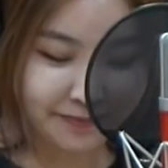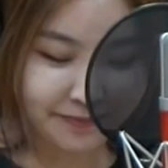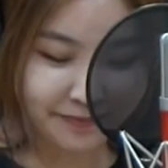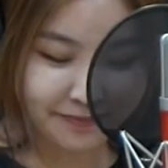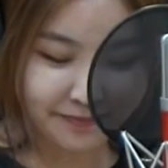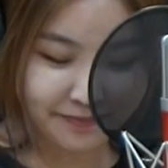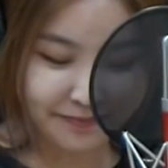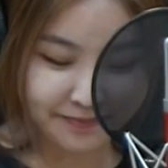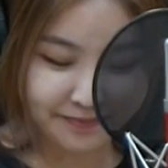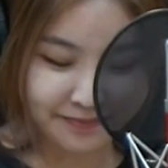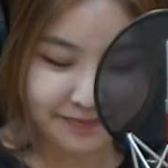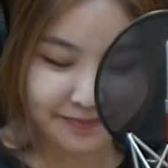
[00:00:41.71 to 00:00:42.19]

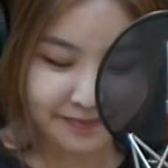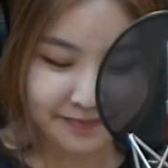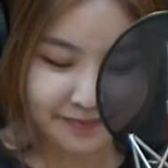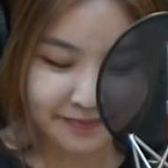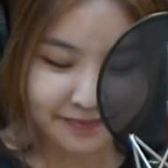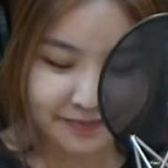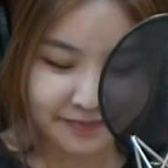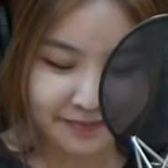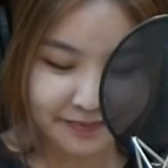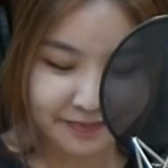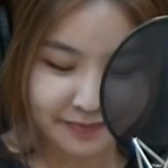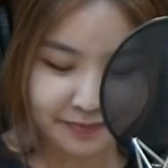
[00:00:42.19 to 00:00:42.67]

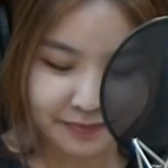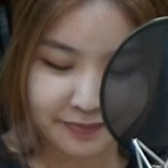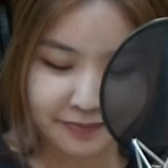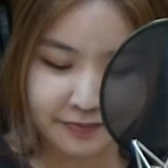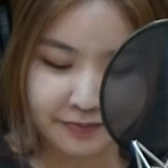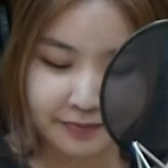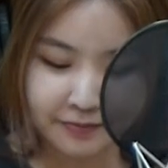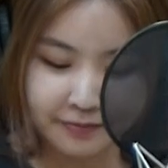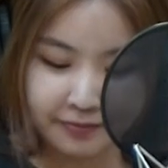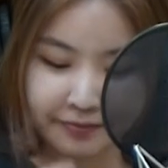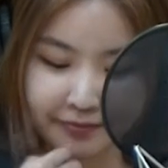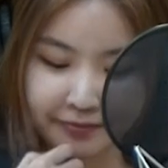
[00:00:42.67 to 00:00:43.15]

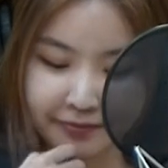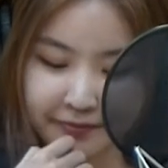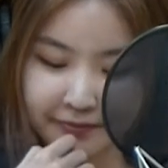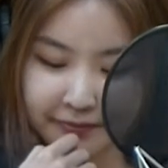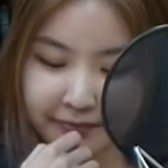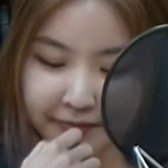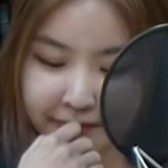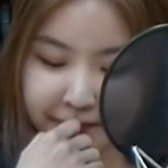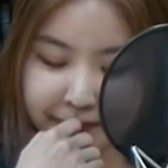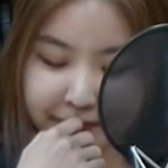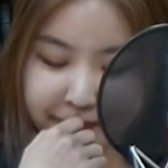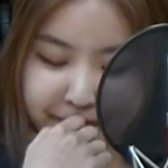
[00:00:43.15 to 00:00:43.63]

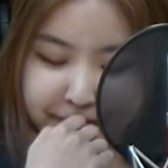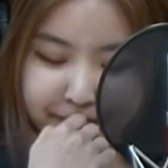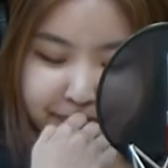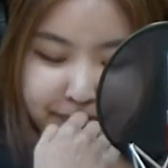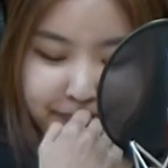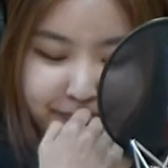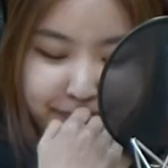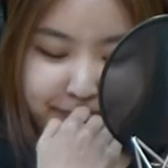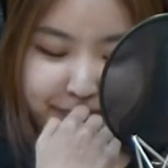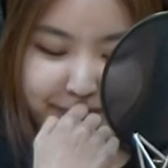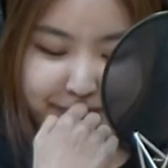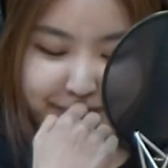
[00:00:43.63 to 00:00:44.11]

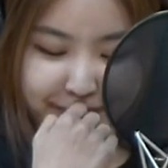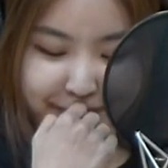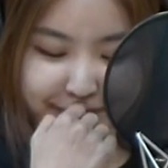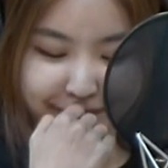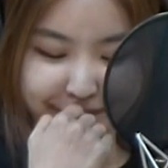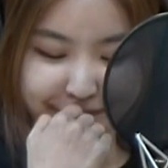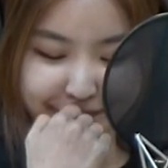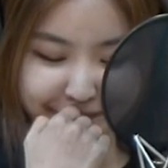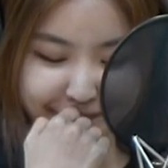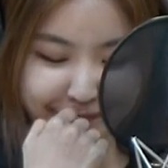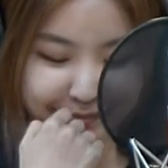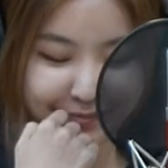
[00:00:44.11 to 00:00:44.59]

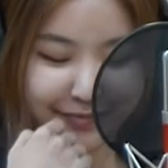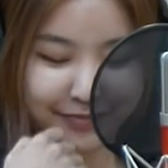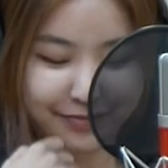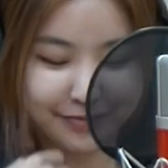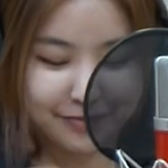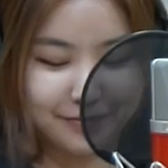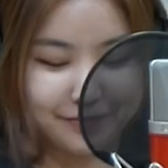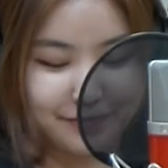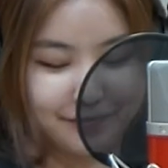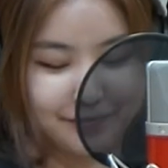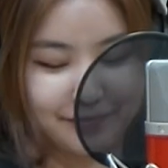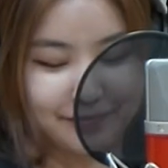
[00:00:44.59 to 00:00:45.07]

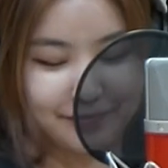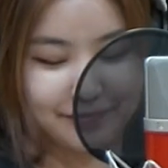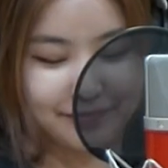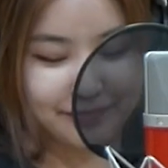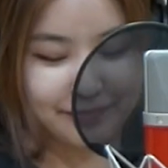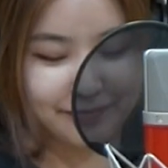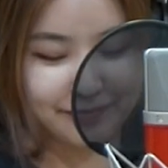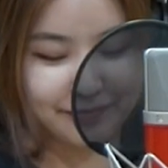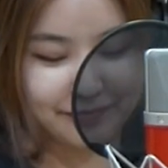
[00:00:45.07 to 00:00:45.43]
This person isn't speaking.